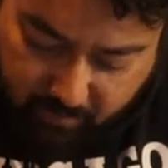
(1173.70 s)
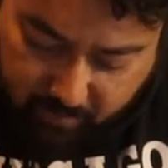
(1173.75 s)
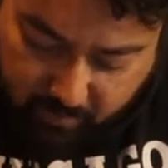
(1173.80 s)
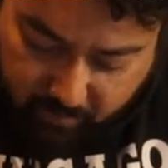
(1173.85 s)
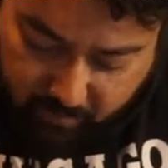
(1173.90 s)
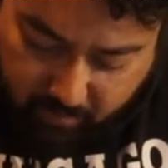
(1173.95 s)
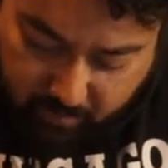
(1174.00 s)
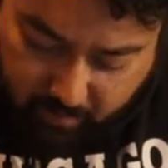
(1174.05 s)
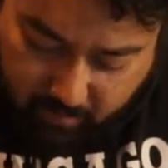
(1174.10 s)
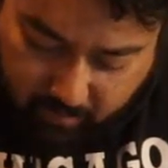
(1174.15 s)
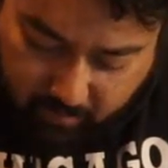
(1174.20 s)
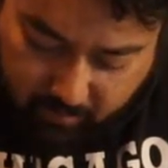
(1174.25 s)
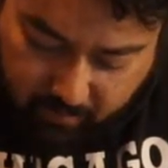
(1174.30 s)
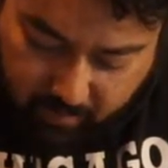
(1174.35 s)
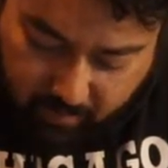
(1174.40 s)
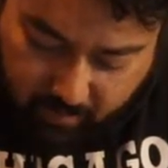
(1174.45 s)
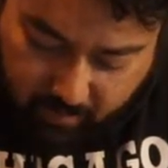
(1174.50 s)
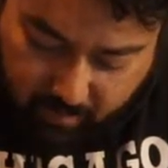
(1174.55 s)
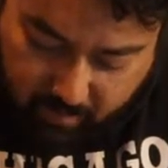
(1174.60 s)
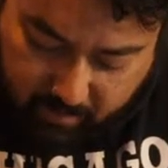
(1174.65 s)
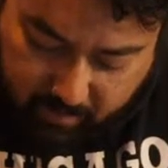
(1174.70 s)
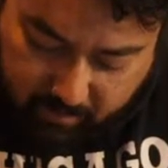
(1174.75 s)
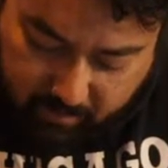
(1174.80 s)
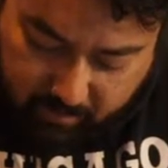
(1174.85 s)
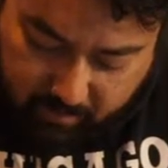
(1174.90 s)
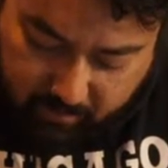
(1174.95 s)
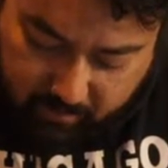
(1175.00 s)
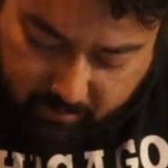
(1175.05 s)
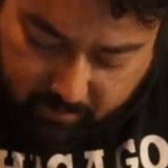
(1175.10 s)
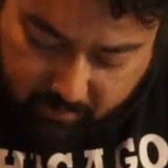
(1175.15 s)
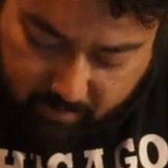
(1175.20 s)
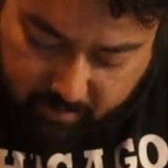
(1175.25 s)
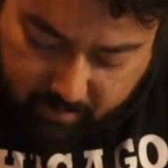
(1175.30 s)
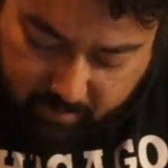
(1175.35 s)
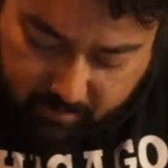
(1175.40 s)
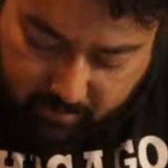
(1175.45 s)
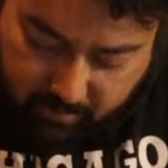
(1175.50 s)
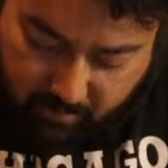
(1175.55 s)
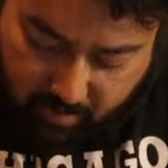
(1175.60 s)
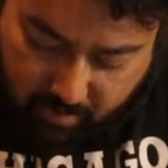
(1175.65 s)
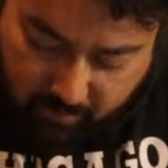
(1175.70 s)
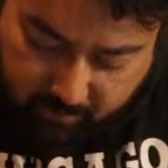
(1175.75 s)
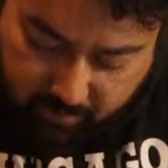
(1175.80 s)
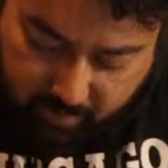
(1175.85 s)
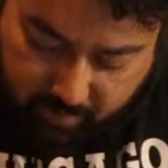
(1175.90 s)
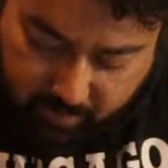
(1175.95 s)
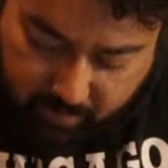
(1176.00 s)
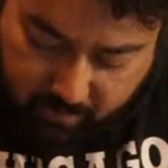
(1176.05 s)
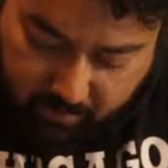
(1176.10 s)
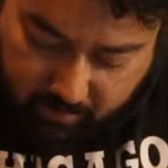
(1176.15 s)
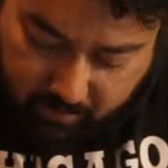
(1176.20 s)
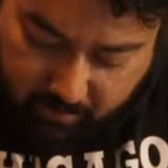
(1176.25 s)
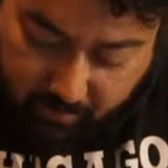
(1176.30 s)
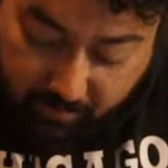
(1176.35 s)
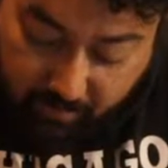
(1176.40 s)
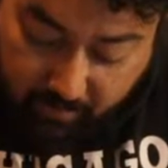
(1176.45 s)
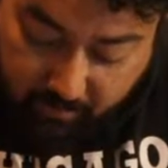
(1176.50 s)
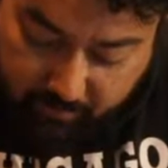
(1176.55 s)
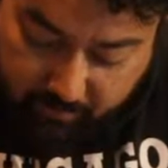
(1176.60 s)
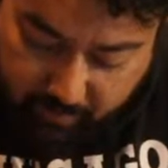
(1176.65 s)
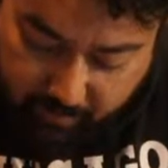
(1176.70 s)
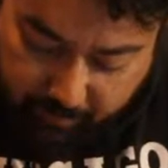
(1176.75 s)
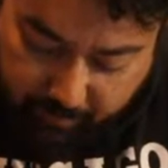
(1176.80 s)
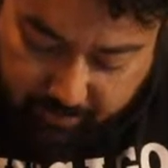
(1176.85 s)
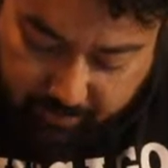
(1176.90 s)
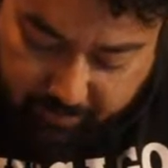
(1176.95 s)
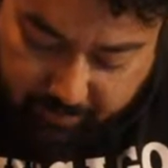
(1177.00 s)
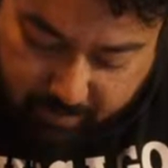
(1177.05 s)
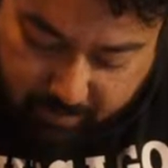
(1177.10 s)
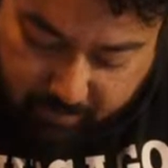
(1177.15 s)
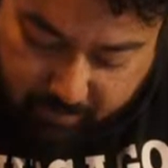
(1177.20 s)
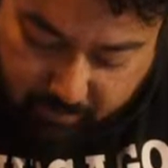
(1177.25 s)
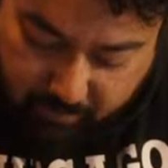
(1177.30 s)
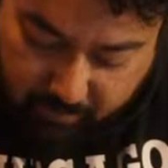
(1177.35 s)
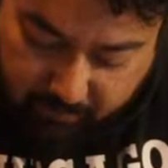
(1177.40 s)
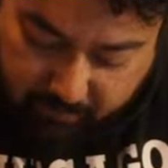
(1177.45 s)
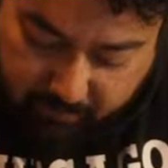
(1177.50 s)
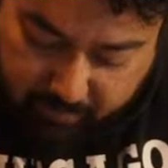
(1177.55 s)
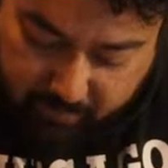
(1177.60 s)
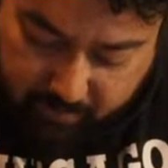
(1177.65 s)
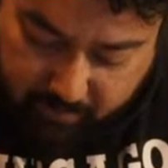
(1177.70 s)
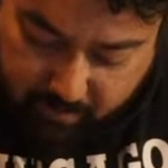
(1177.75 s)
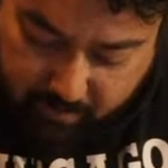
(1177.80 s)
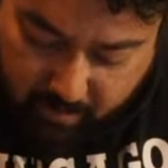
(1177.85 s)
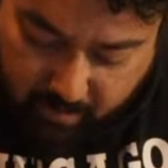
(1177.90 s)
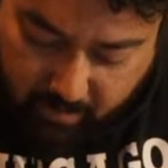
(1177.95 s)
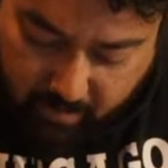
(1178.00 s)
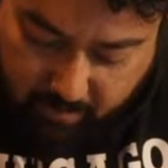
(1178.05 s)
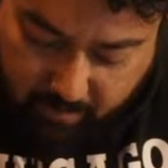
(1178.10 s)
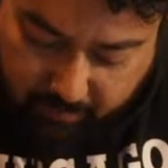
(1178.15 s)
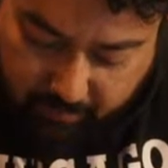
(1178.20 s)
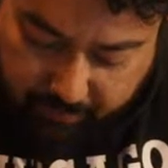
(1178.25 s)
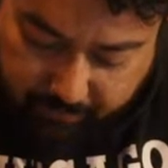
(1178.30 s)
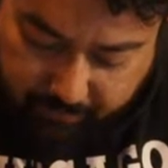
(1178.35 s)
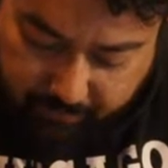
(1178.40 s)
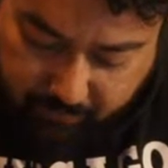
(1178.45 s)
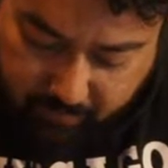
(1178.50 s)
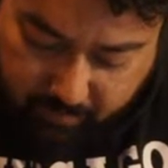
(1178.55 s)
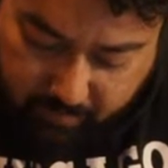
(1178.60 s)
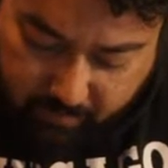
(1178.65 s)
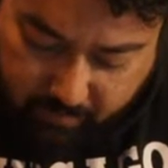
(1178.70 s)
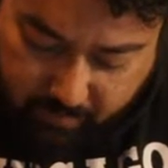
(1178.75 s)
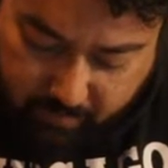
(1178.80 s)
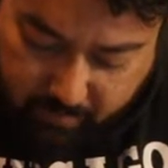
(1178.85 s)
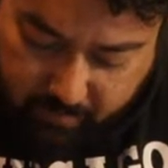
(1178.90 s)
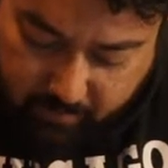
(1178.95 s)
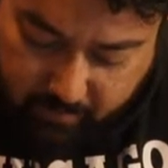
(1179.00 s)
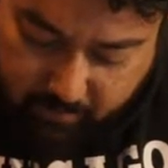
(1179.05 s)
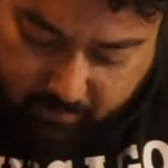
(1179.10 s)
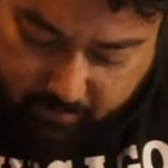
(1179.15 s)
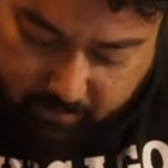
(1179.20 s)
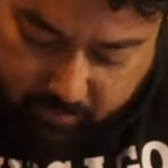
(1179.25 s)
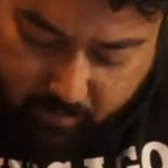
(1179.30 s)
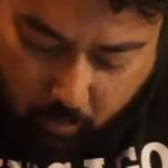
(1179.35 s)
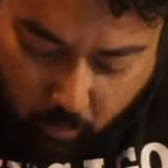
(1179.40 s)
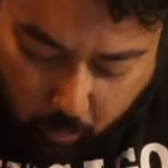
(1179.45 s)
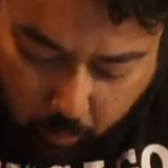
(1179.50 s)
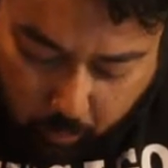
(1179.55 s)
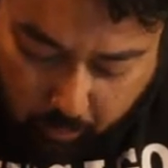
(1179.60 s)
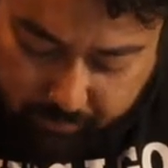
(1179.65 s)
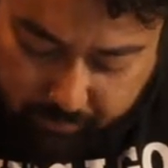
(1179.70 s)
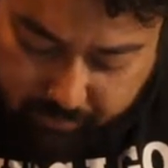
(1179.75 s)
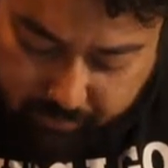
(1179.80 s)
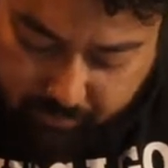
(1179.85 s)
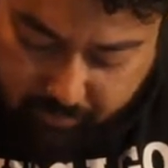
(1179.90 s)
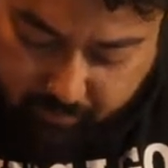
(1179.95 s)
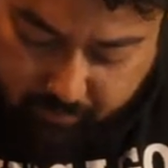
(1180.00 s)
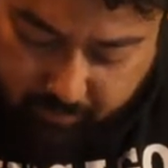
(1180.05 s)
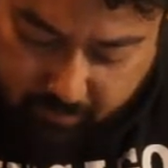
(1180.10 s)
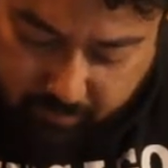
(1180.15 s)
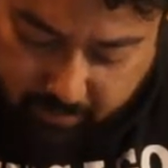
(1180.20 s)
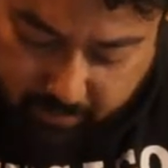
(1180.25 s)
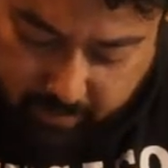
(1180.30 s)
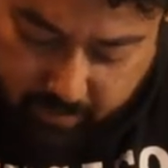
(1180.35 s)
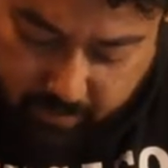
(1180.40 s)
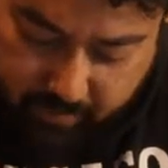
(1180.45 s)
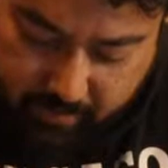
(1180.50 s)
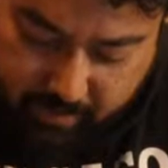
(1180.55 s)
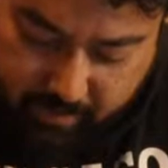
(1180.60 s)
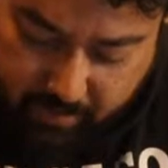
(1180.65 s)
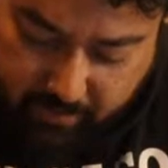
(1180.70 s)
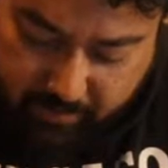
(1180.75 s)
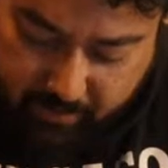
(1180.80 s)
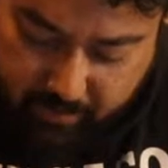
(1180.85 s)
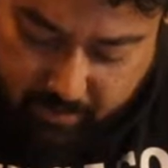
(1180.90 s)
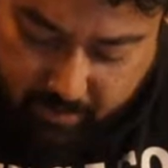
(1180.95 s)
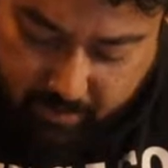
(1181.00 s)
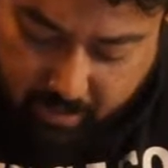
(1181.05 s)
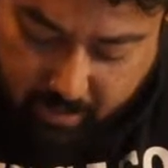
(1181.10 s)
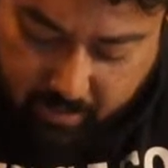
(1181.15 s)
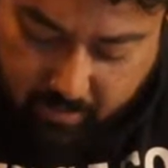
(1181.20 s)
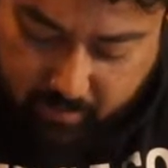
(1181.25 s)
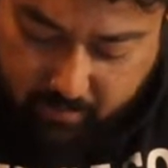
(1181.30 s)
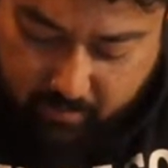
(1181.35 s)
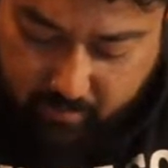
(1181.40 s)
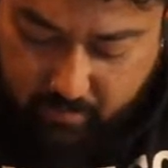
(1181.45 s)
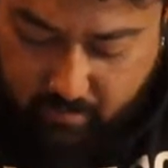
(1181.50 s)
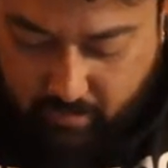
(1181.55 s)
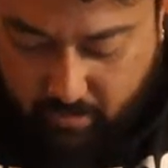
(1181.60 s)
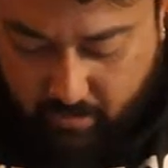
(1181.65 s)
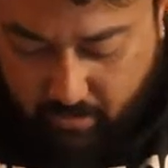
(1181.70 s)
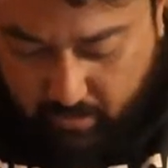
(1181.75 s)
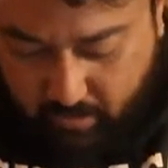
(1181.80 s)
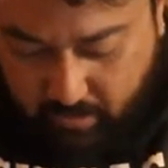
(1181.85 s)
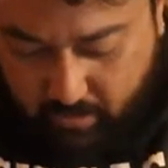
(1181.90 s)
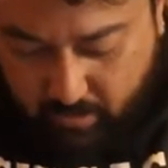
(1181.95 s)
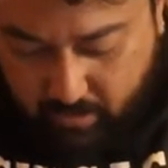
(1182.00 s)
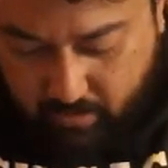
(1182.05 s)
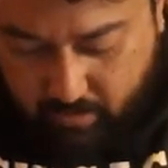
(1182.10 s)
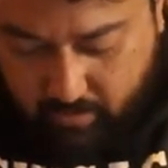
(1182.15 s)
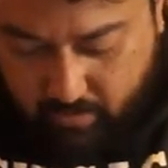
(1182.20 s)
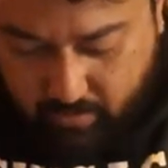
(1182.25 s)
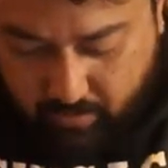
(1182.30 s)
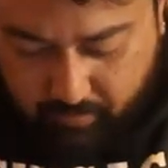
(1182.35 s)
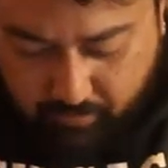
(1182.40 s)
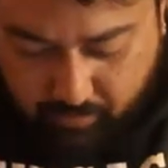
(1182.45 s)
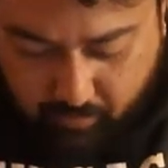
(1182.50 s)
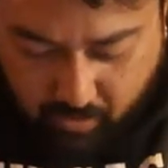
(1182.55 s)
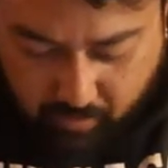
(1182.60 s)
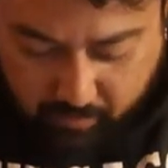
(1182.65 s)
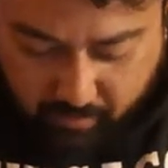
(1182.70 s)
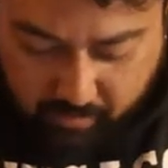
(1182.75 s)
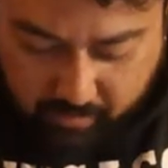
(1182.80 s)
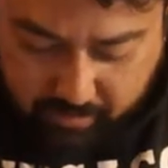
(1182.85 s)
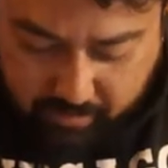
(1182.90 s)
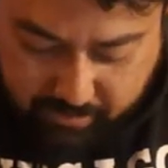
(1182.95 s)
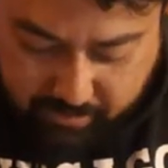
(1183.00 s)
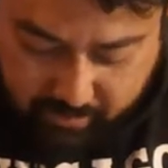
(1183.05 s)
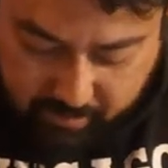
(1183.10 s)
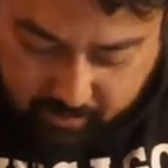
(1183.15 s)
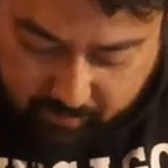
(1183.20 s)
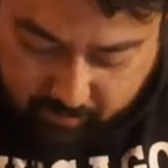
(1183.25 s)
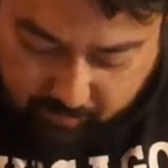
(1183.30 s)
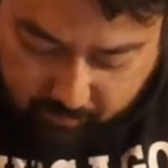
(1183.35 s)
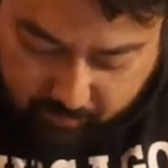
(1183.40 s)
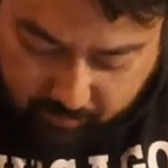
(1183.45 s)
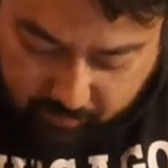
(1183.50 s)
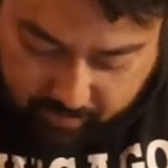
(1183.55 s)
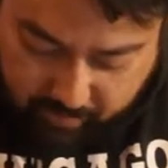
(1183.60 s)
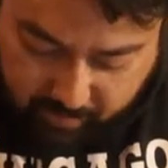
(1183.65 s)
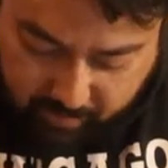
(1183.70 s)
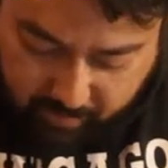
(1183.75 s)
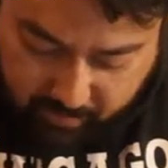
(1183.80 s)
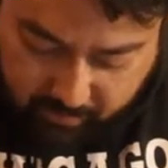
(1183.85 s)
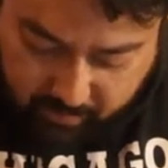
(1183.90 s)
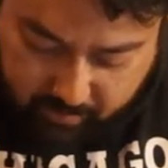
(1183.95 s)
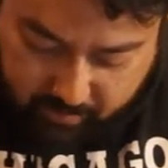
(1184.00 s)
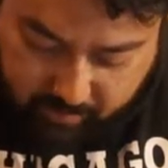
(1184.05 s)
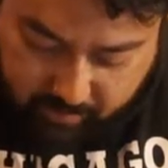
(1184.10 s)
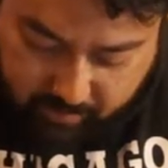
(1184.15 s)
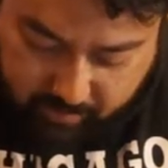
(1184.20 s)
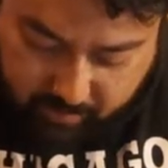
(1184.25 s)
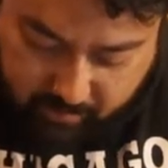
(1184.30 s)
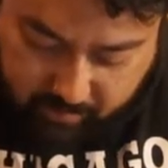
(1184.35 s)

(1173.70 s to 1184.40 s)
It didn't grab me. I know a bunch of people loved it. Those stupid bloody t-shirt cannon Primaris things were ridiculous.